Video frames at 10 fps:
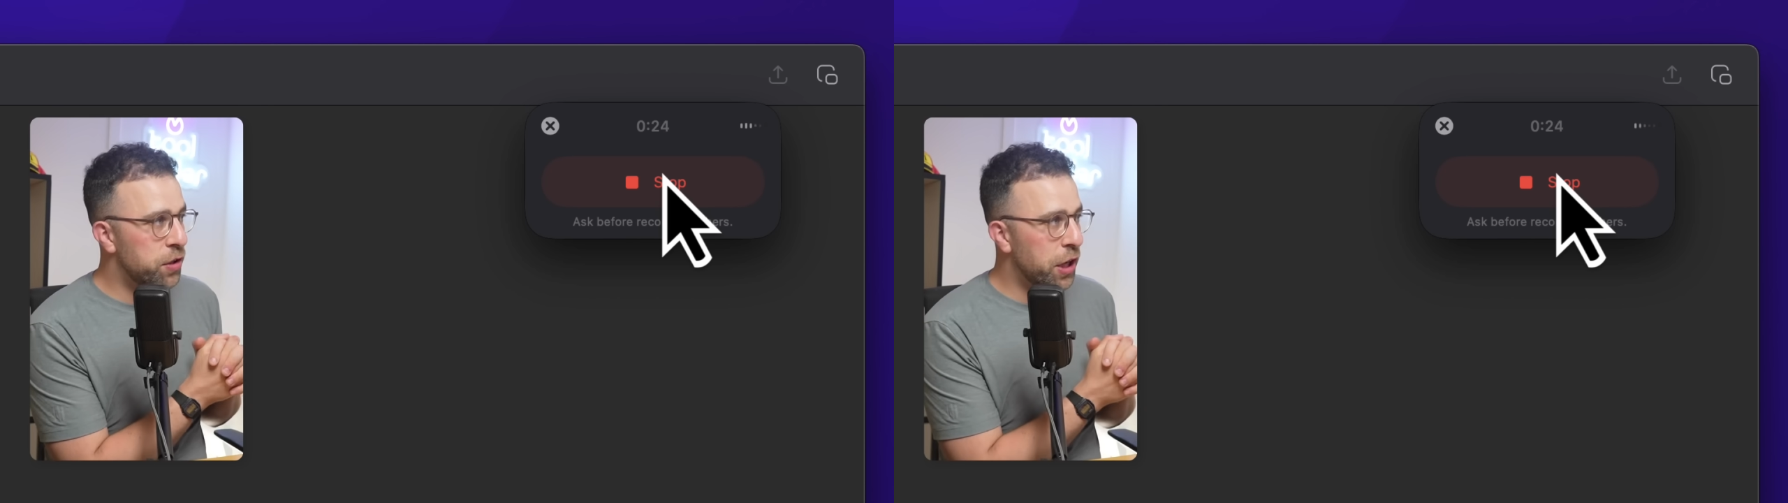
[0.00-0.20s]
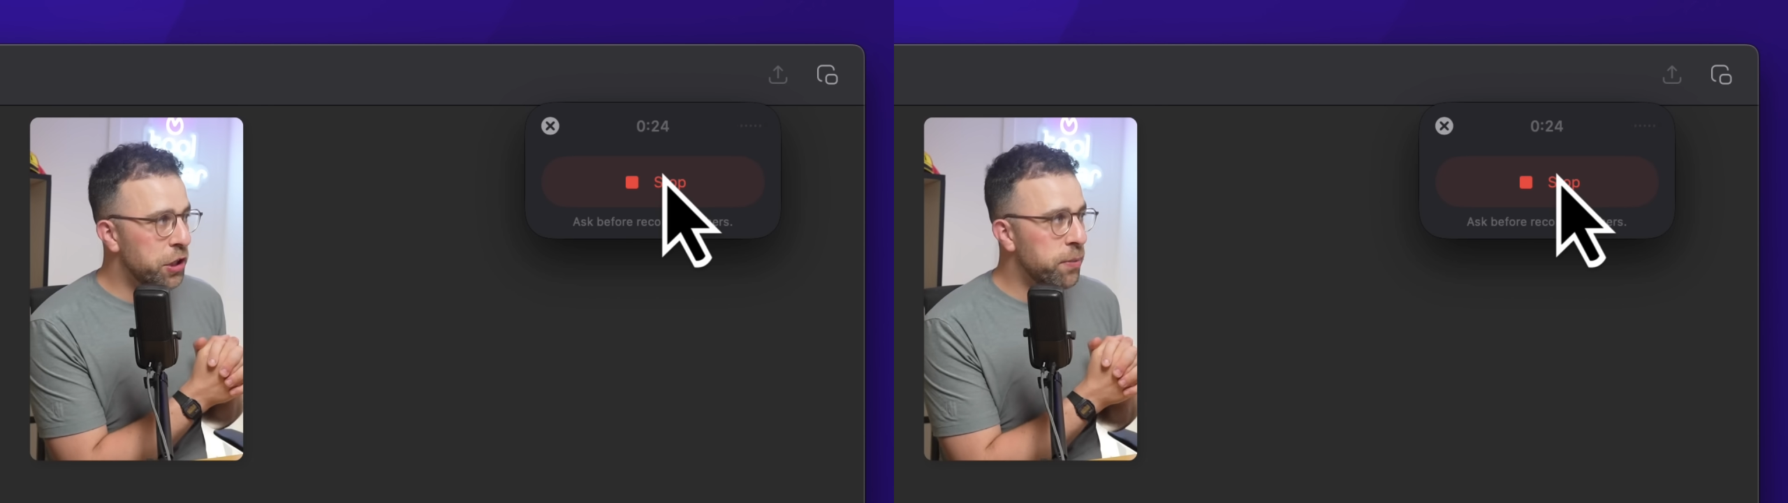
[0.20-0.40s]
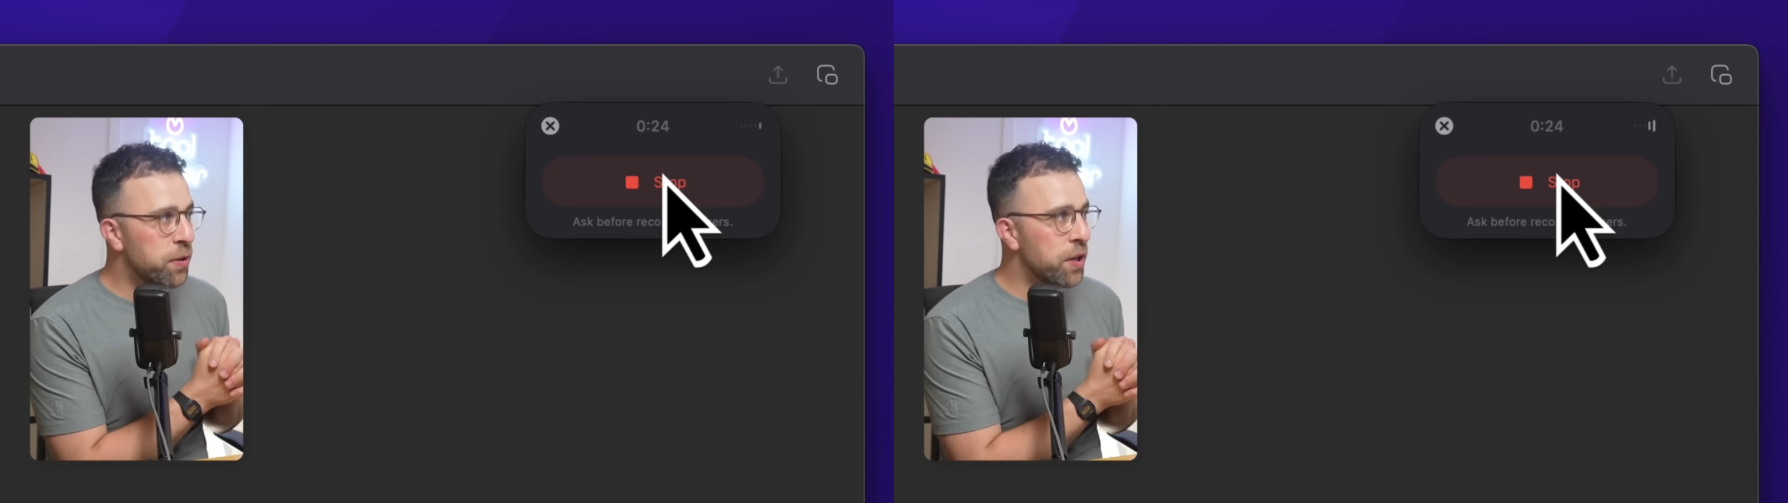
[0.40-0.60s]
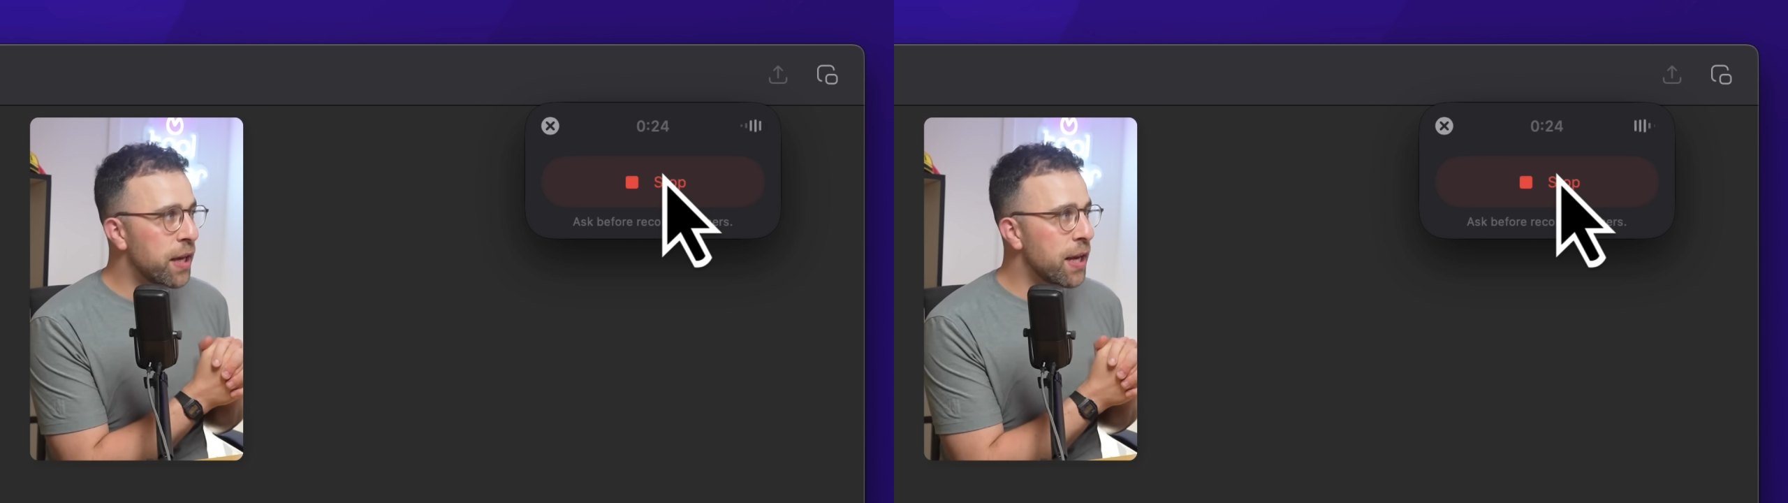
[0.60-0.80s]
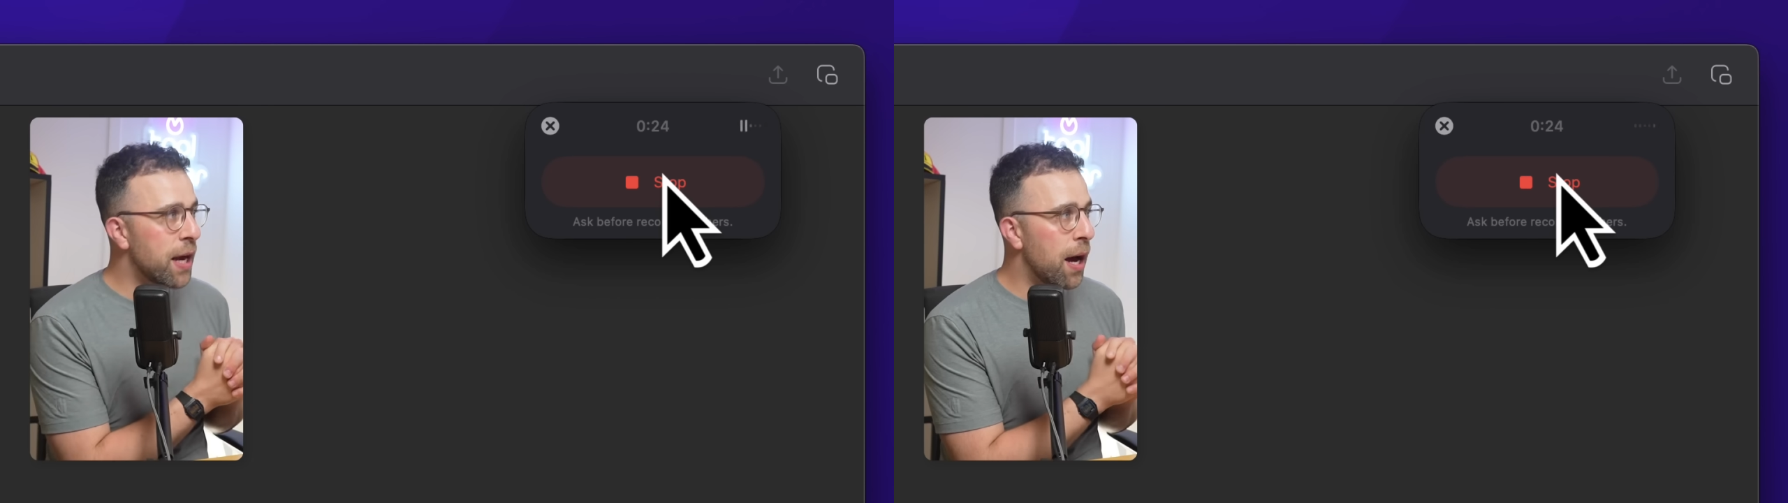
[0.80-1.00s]

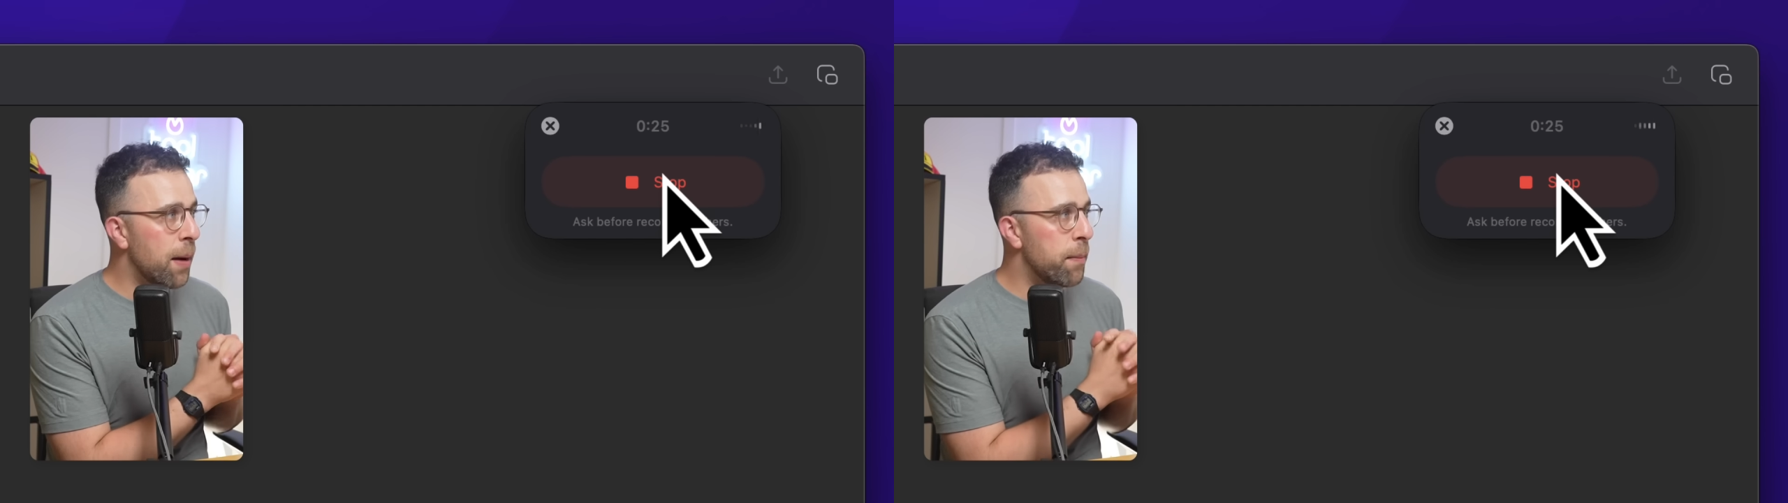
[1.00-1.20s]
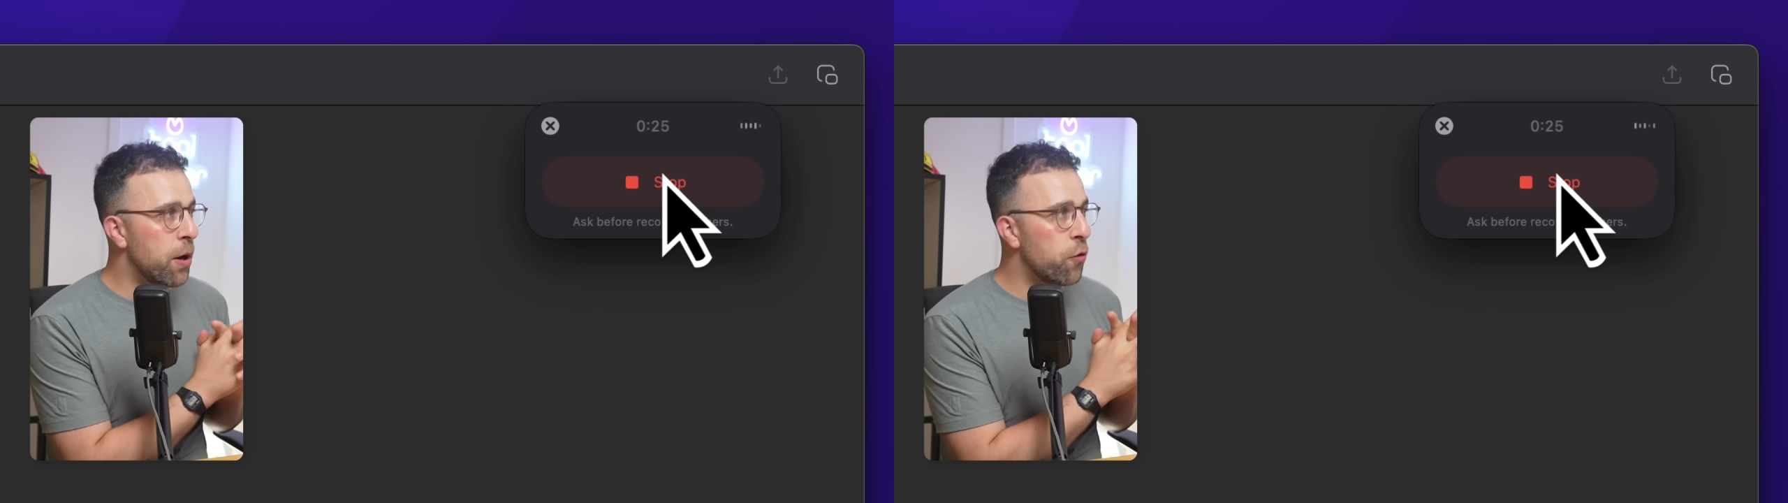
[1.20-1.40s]
ChatGPT um,